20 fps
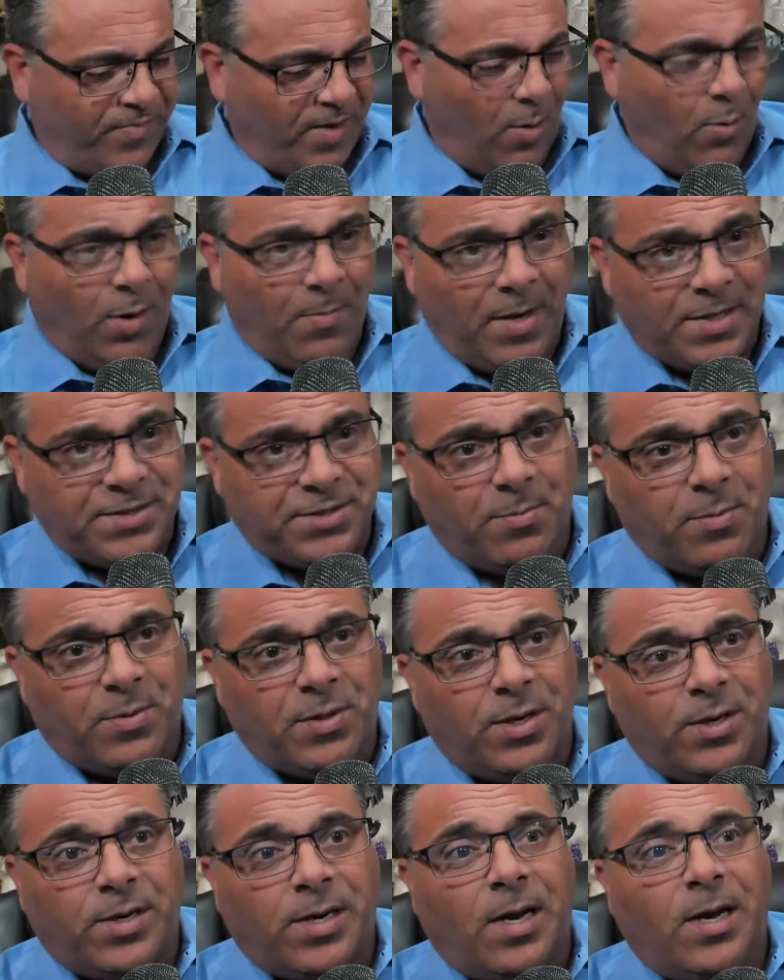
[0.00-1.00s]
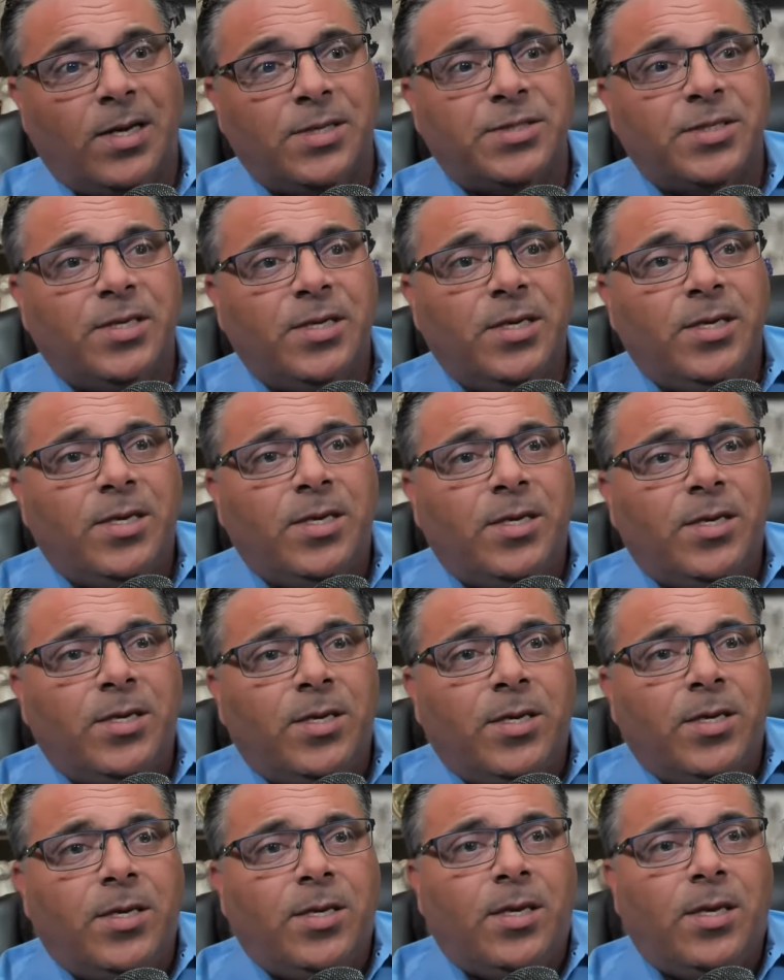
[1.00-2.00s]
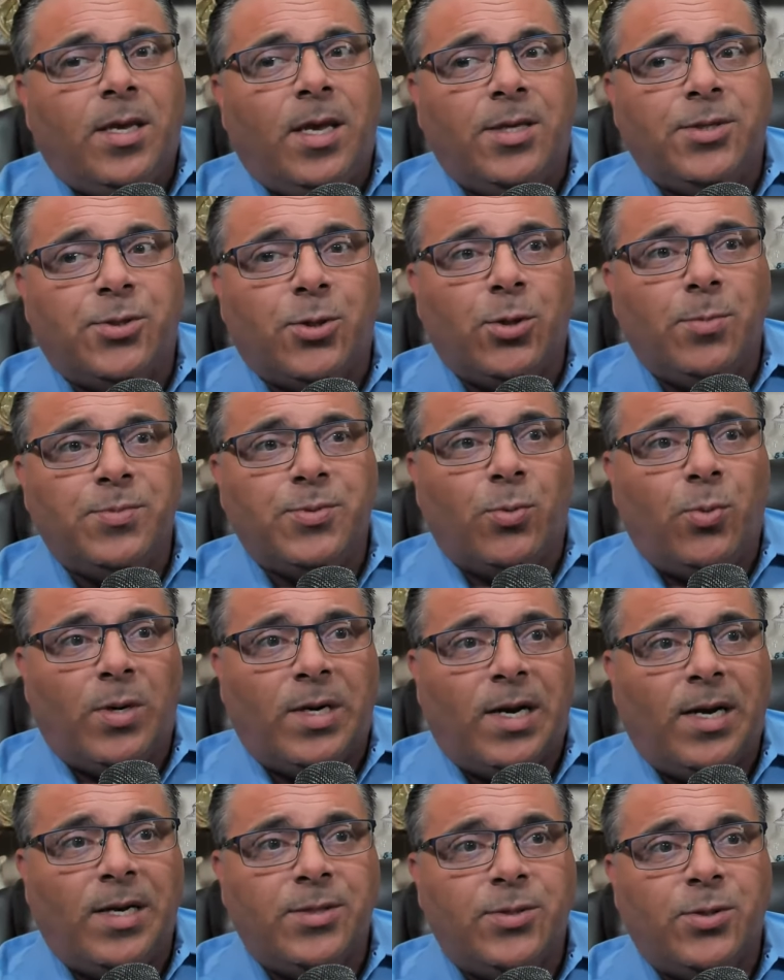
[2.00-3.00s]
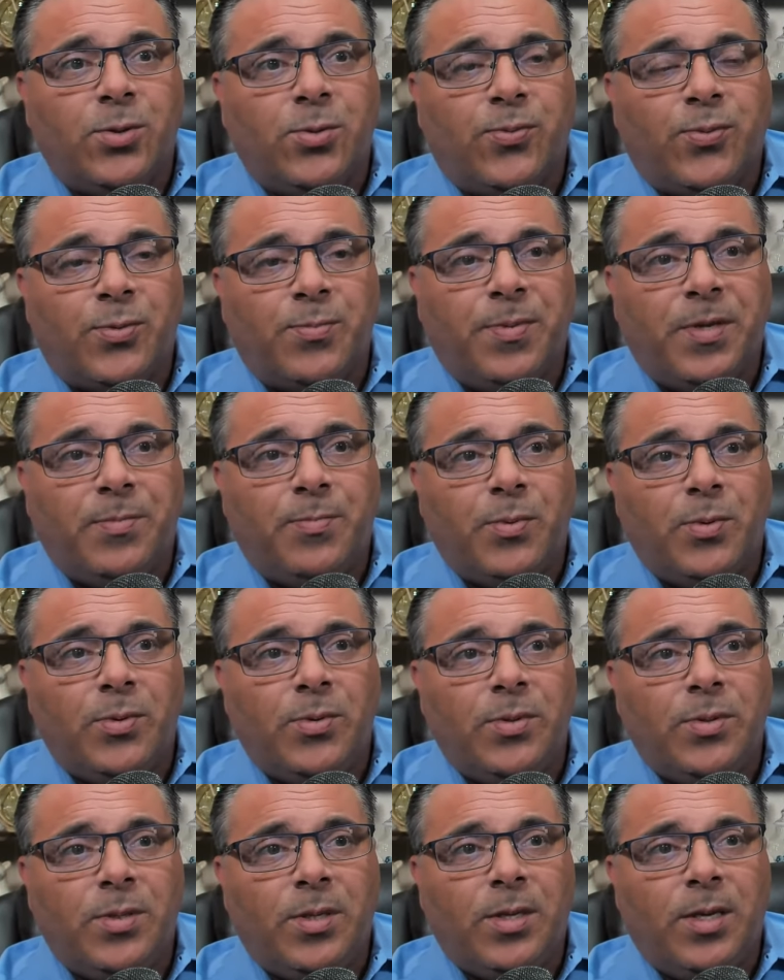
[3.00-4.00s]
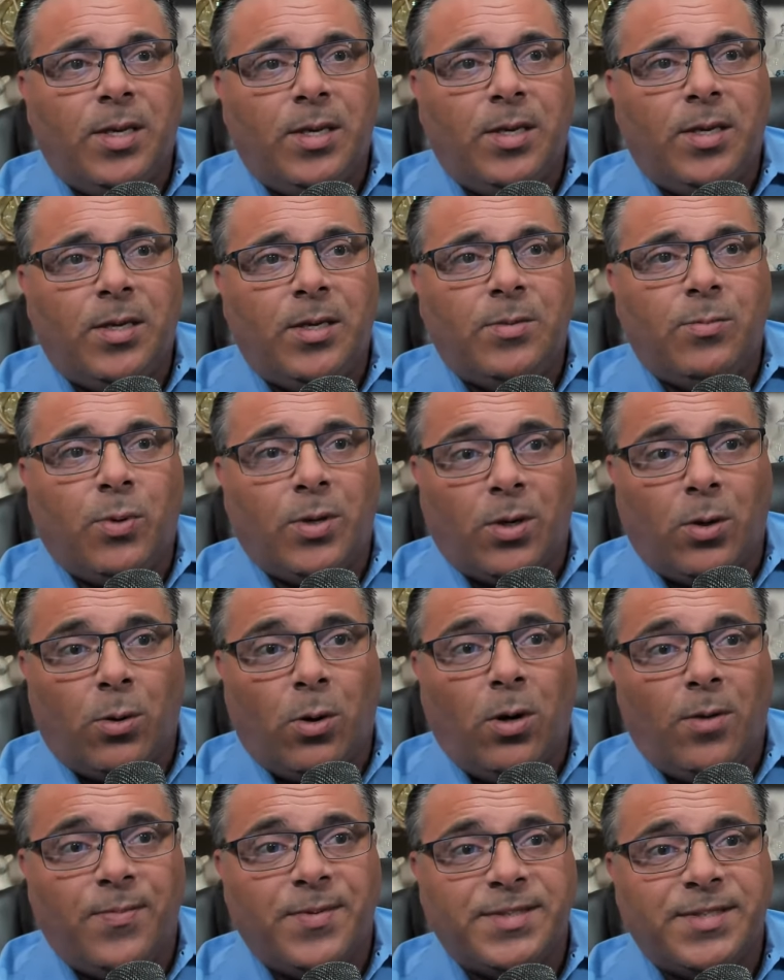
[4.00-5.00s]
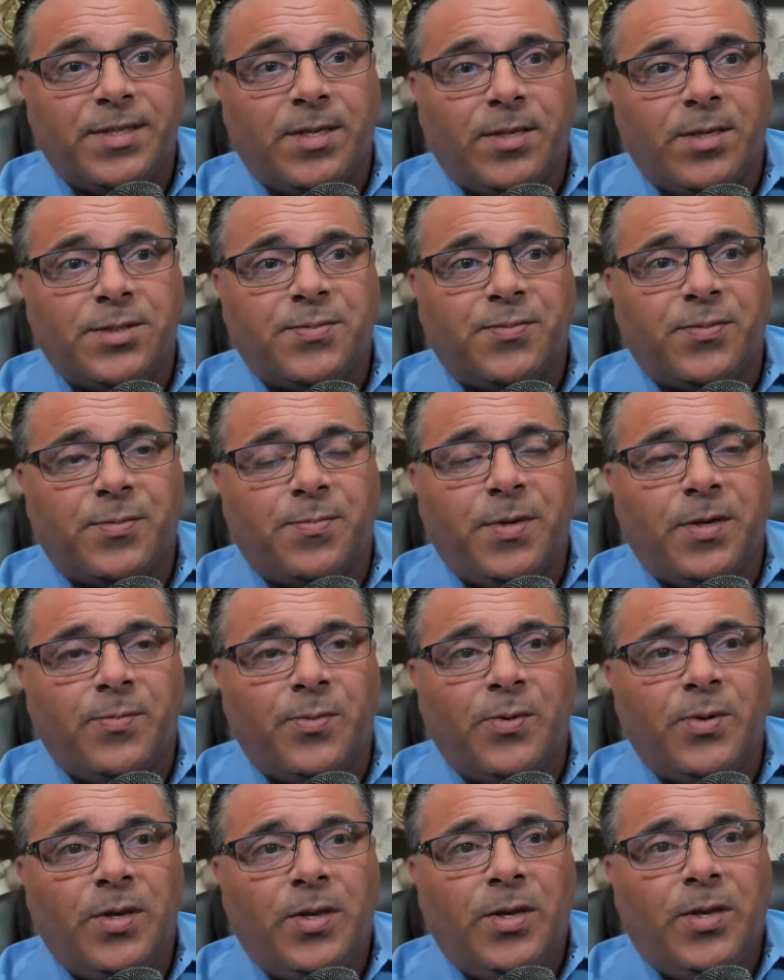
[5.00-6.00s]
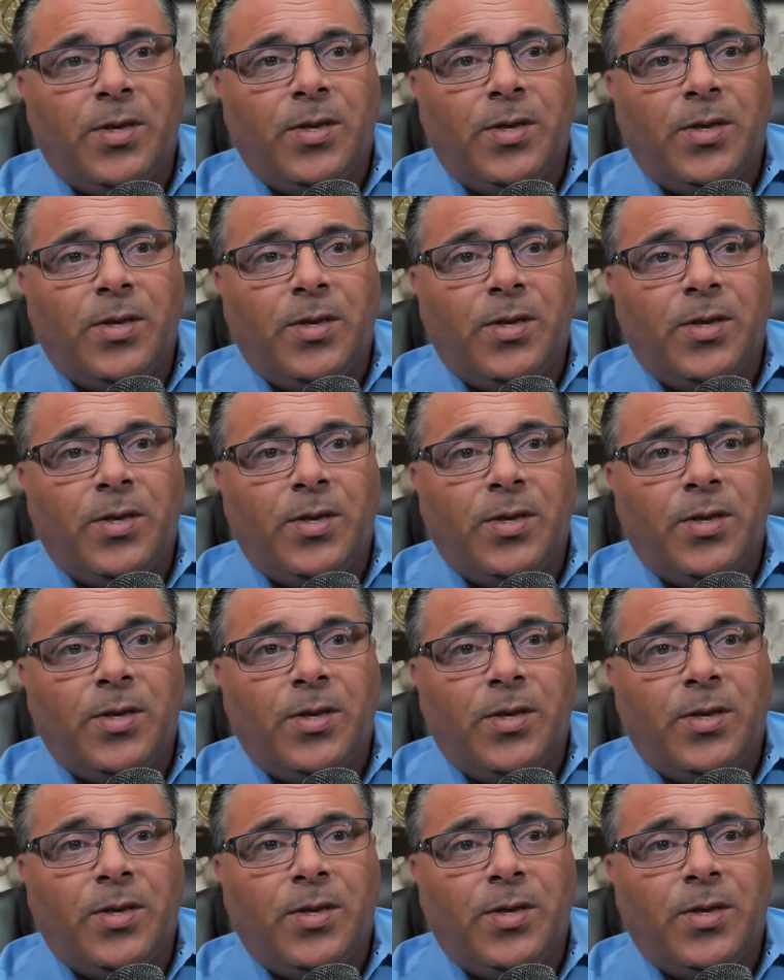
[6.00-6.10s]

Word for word: I want to make something clear, guys. In terms of what I do for people and what our office does for people,